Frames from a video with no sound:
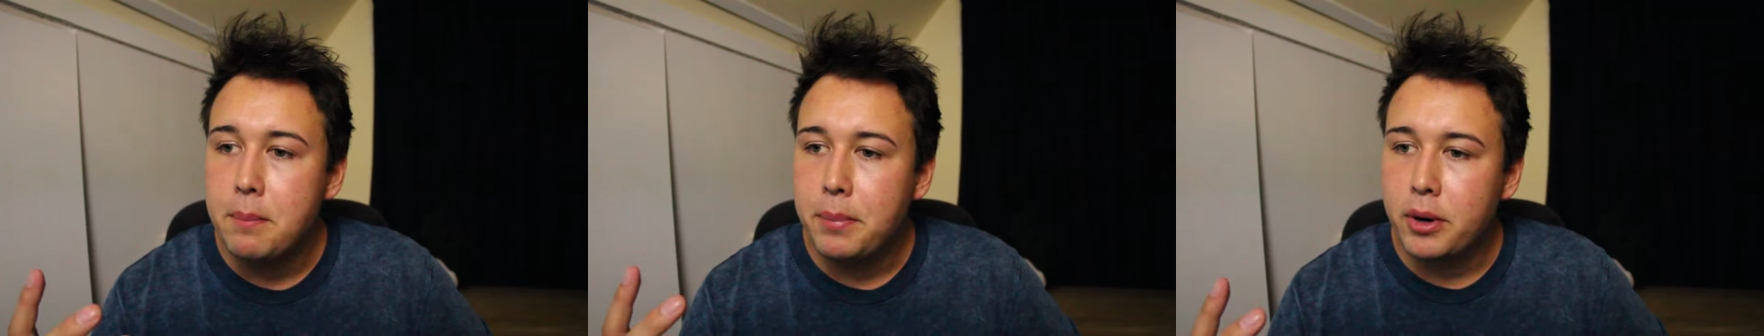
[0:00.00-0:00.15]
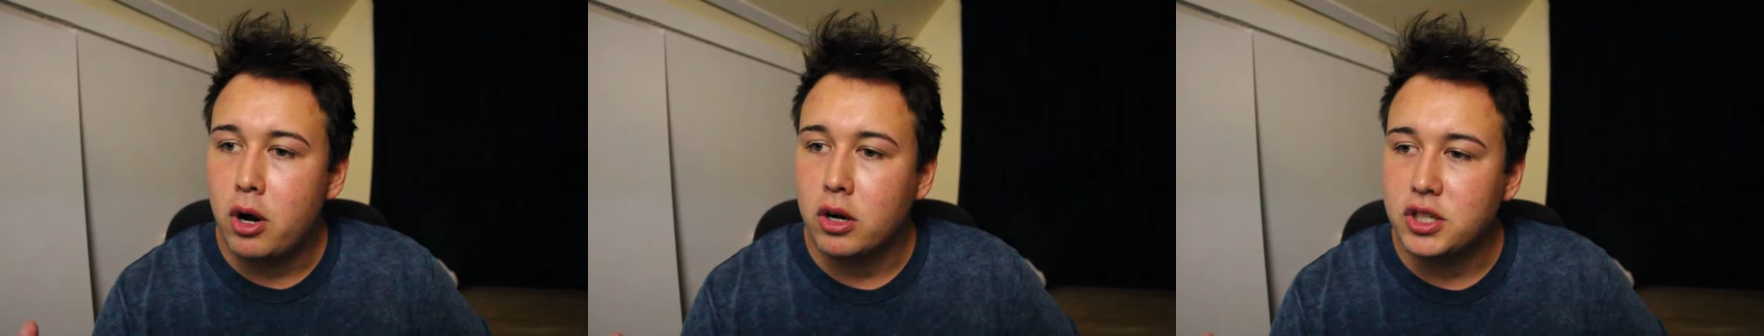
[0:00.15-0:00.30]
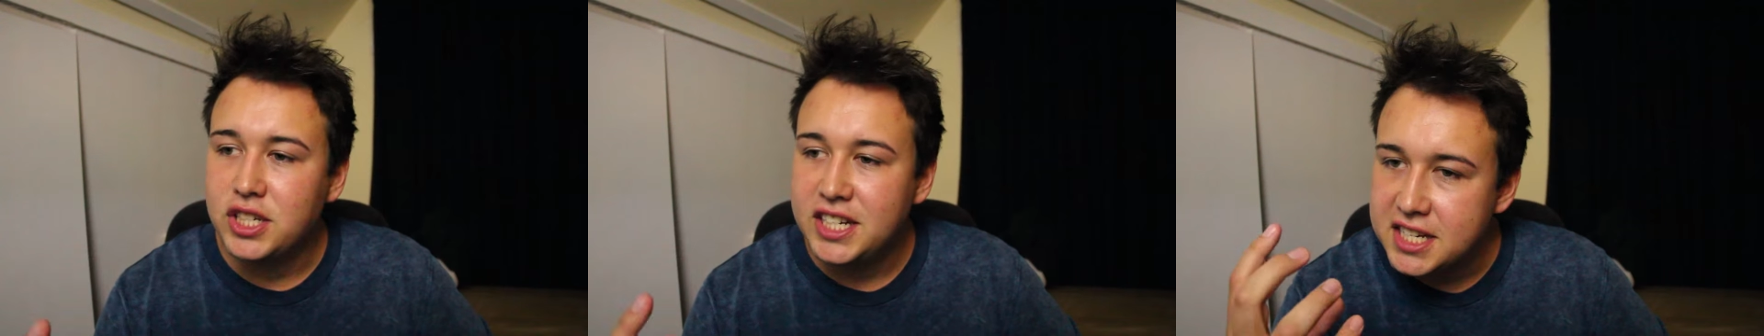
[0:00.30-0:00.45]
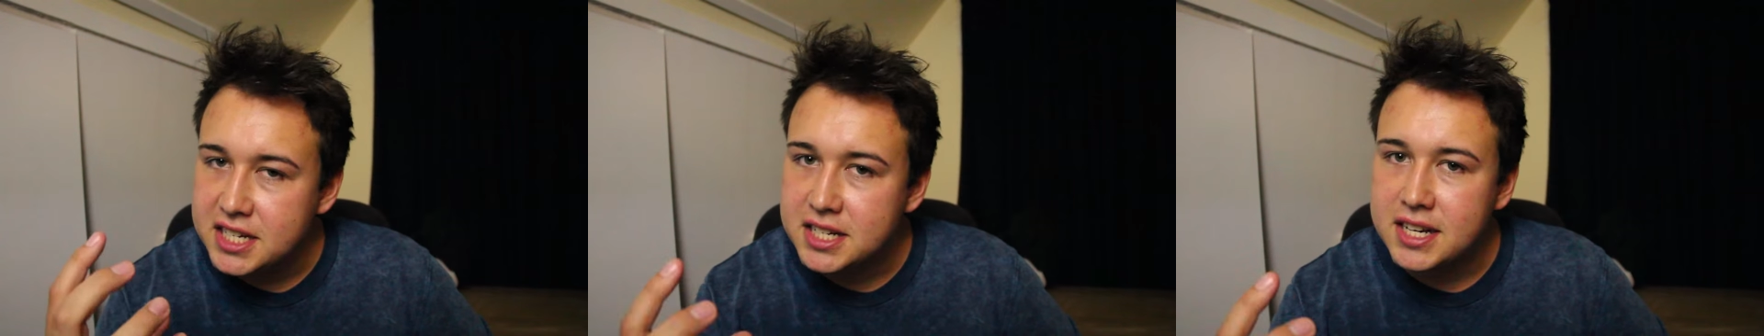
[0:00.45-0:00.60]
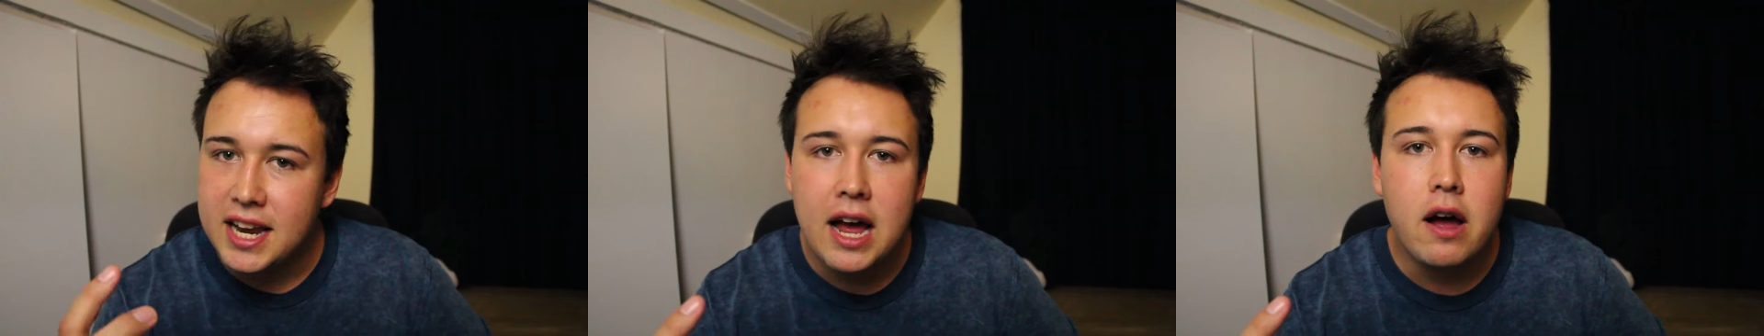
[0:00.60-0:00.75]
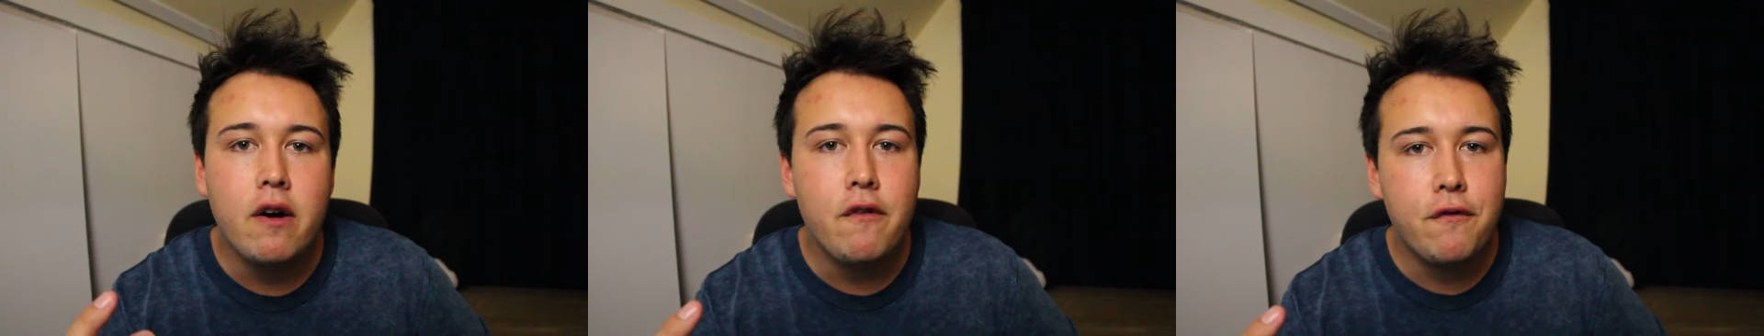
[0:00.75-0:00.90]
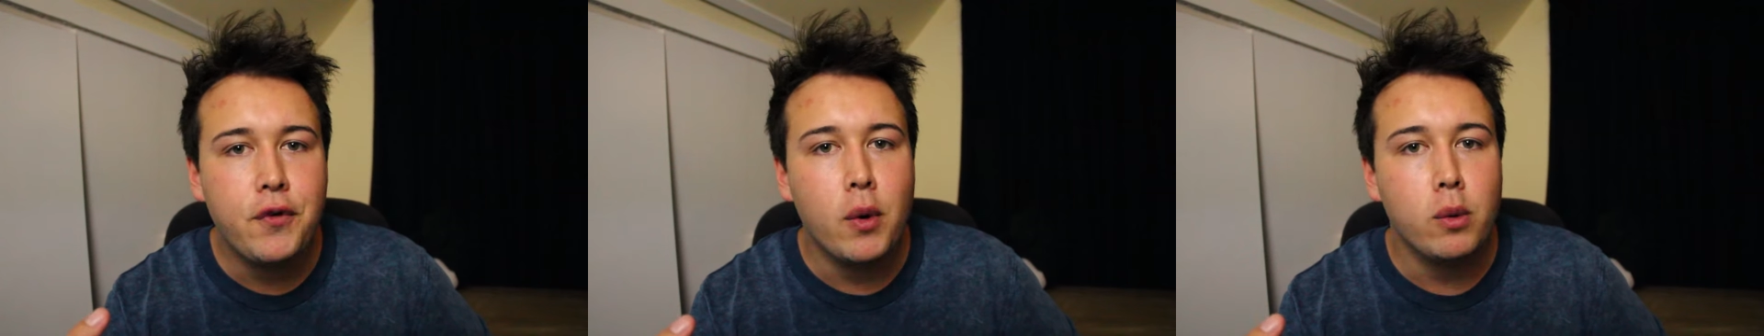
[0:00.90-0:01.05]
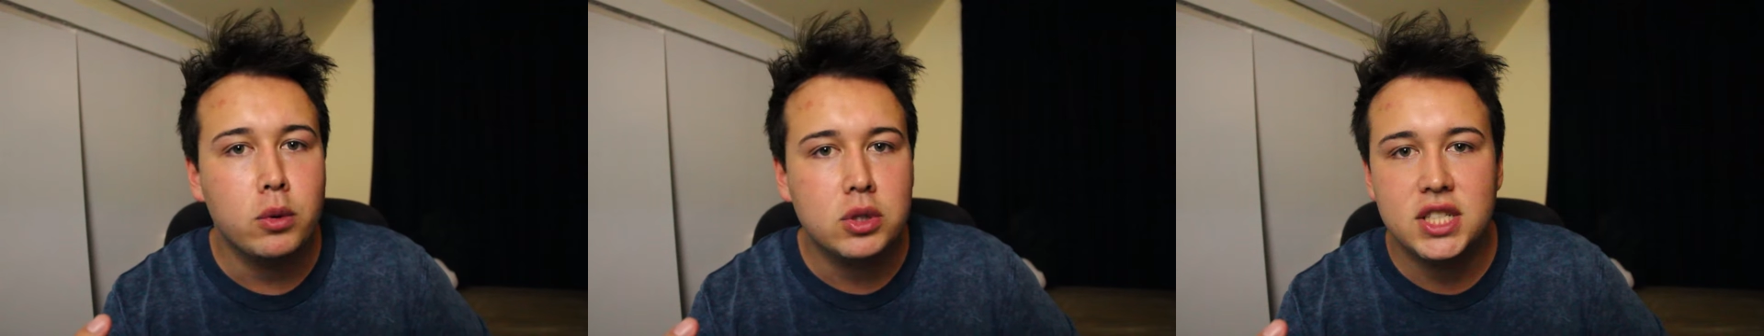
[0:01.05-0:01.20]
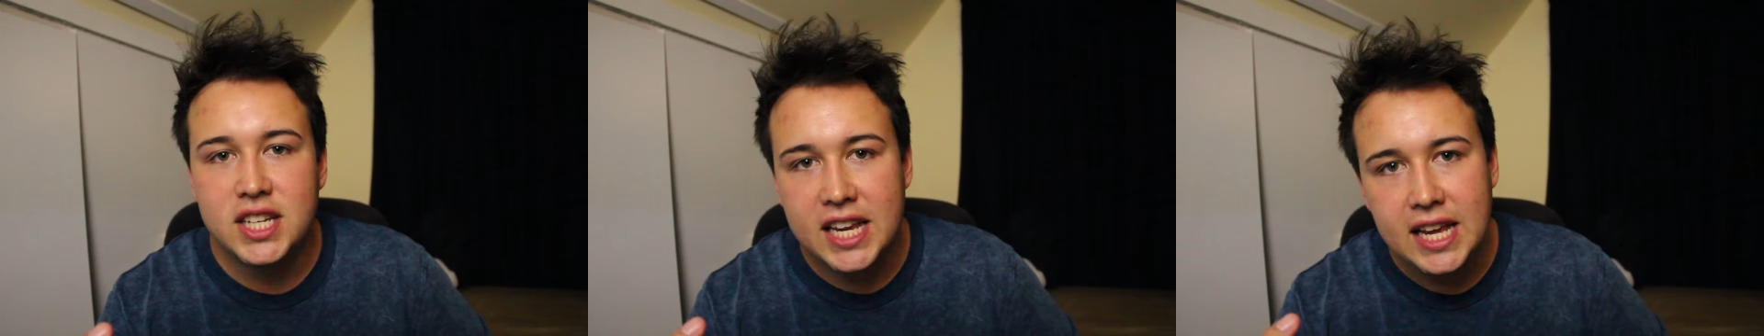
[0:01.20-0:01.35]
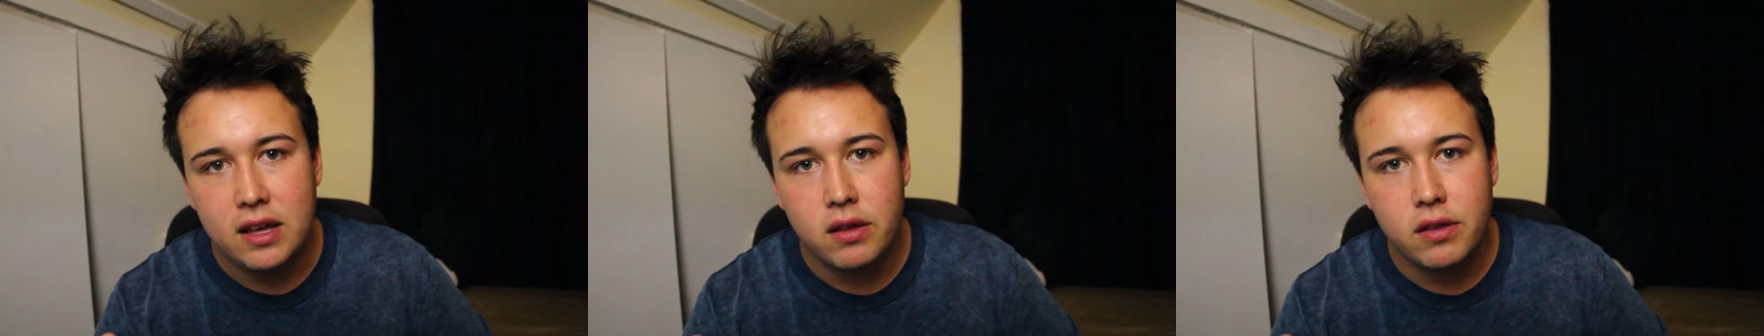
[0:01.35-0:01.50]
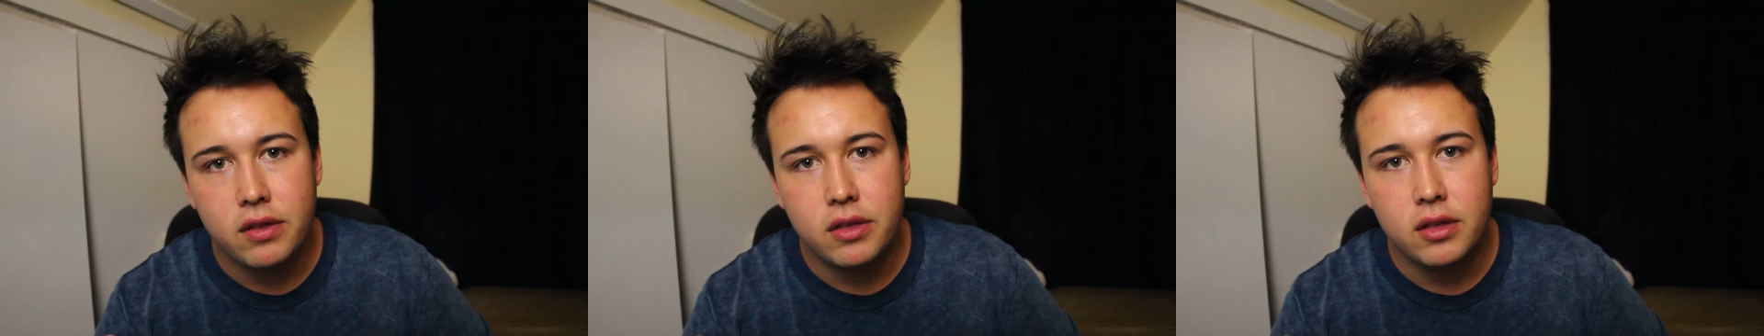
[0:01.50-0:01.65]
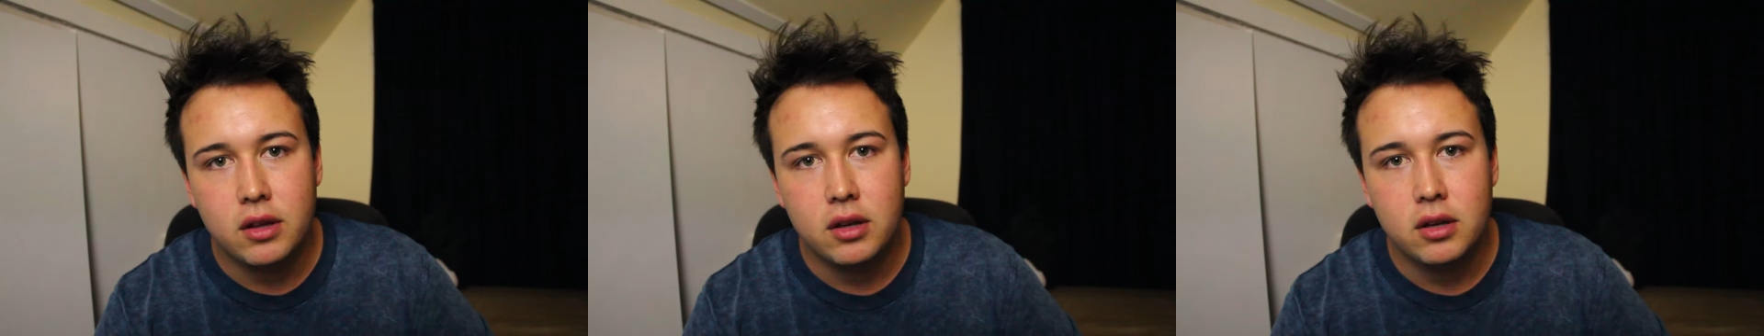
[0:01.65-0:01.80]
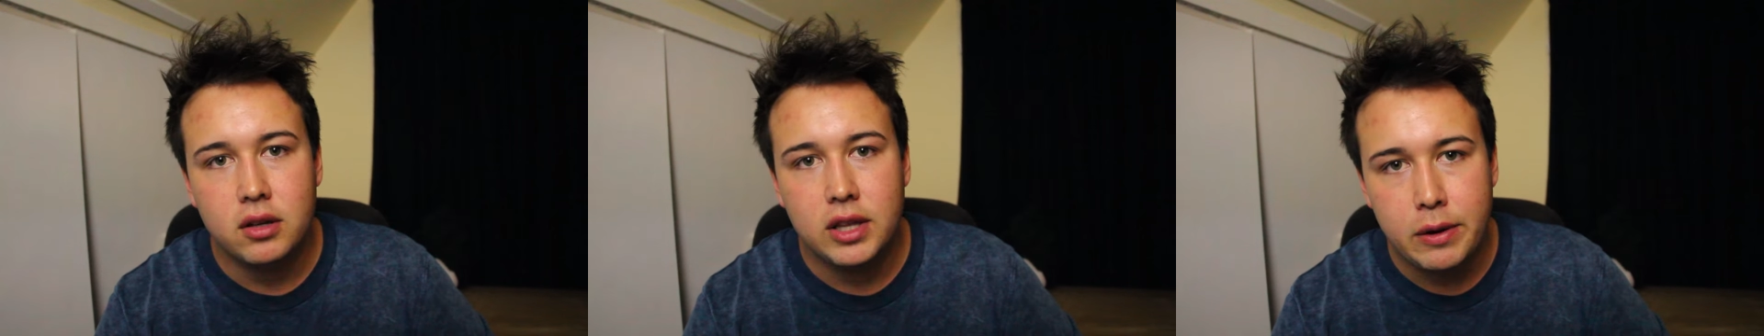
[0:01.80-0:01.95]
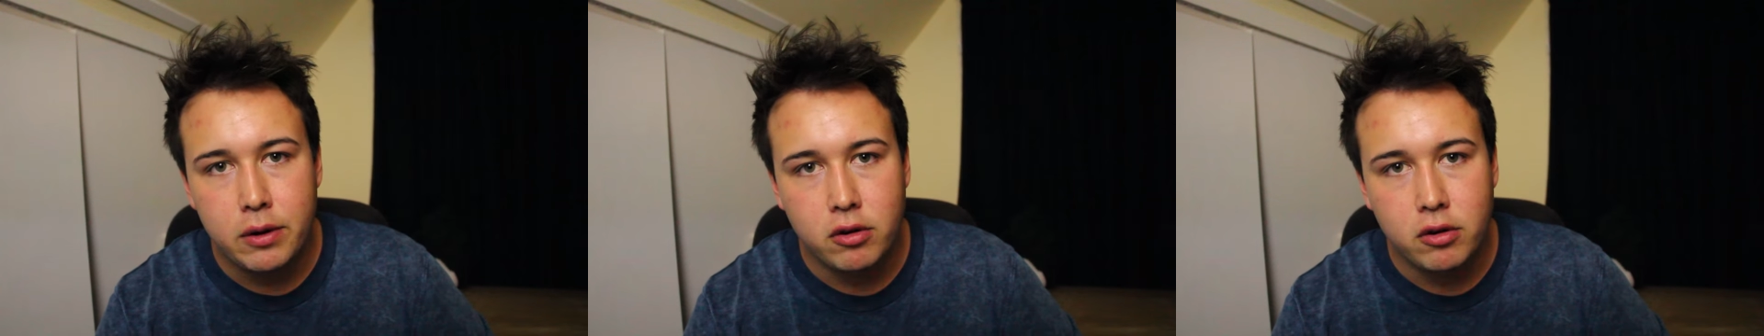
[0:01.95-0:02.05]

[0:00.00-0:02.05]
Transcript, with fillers: because he didn't have false teeth.